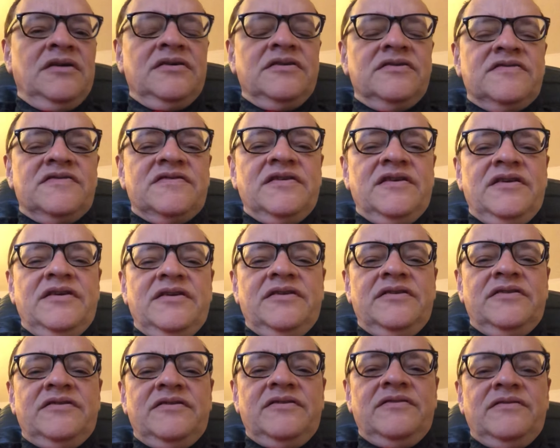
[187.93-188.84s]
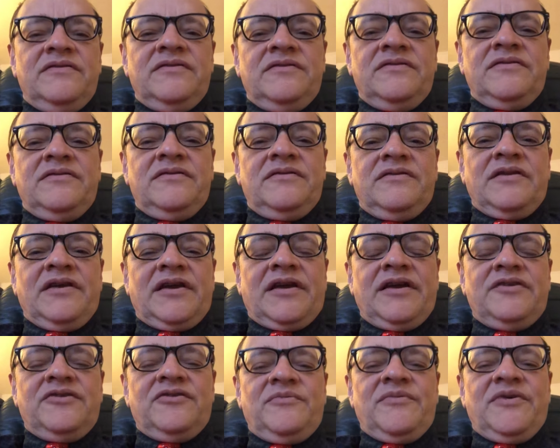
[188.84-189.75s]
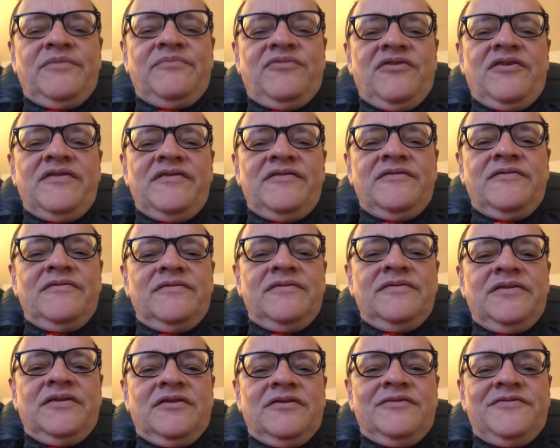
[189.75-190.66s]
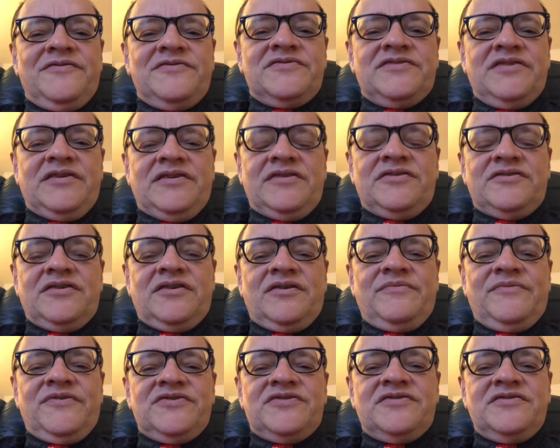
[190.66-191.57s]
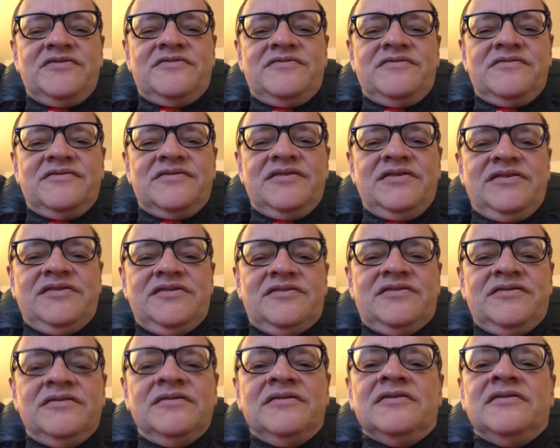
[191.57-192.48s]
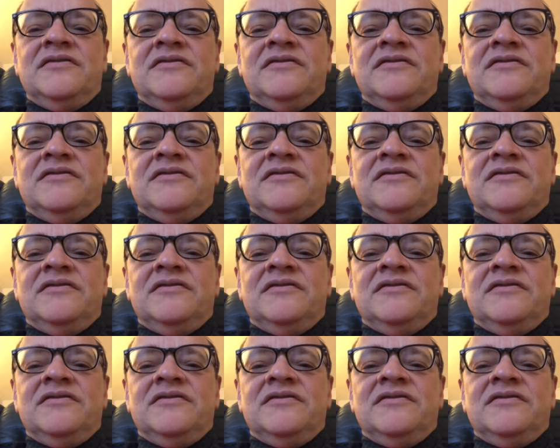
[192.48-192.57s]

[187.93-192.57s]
say, like I know my brother-in-law's age, I know my sister's age,